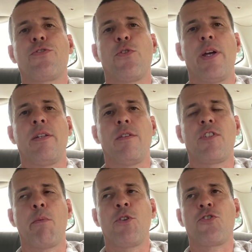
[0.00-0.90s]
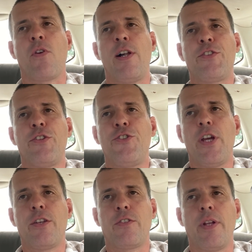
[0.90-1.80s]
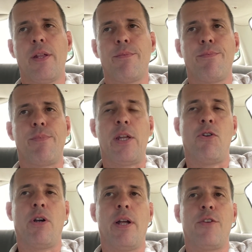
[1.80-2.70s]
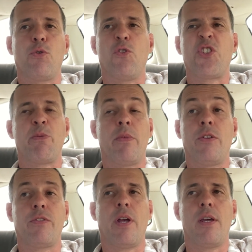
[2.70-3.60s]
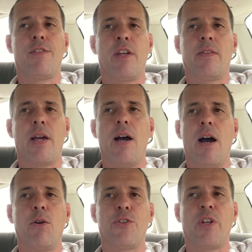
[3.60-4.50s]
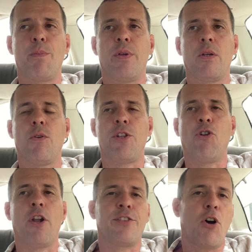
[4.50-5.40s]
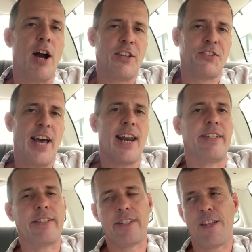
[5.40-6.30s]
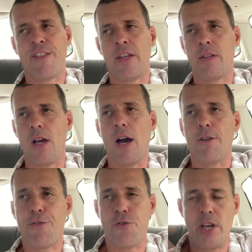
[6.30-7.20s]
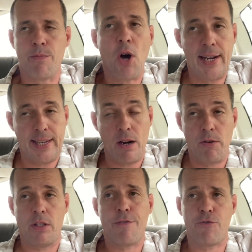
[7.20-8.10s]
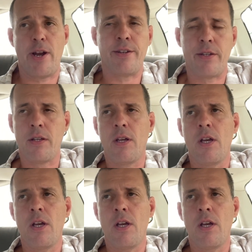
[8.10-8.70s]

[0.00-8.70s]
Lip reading: is threatened, if someone's trying to suggest that they're not as awesome as they think they are or something, or they're not as high a status as they think they are, the 3 might get really threatened.